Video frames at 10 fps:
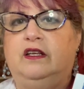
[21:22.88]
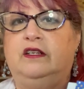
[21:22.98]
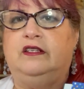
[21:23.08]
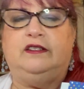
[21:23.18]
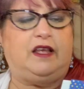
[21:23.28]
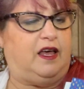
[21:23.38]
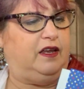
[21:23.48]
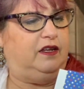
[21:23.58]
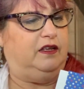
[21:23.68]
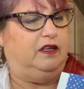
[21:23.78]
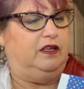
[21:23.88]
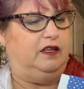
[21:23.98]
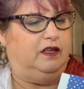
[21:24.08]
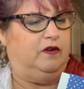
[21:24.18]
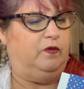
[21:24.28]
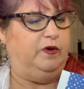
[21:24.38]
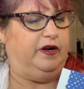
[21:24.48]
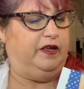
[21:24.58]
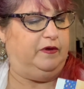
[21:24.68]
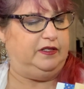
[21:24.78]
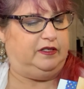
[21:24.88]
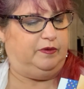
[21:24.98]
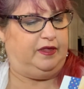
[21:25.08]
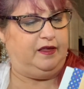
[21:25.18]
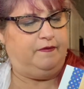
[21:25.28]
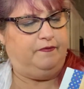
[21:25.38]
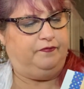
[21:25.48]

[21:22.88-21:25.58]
decide where he wants to put them.